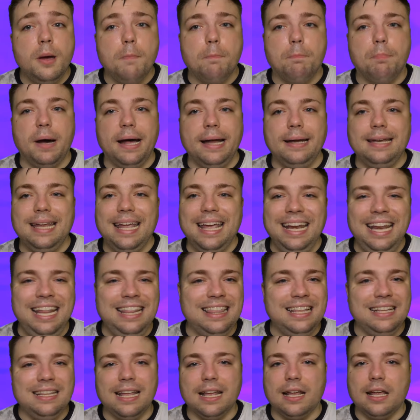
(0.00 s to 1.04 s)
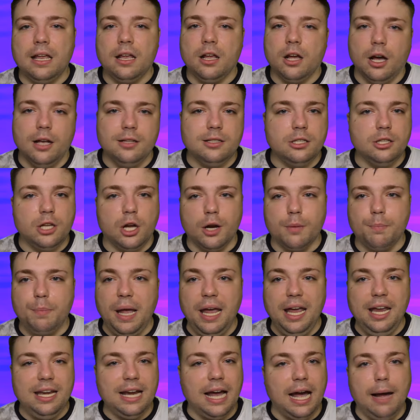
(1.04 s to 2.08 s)
but anything that can cause a dog
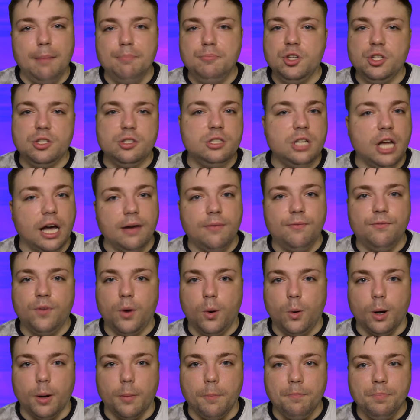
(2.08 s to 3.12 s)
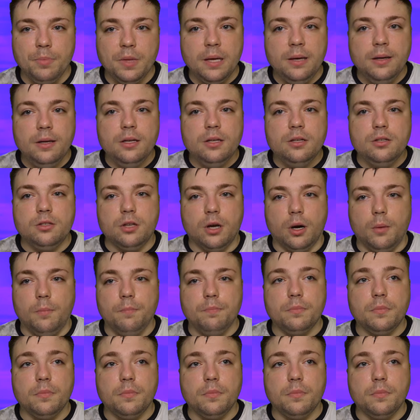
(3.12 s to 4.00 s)
pain, I'm just not for. So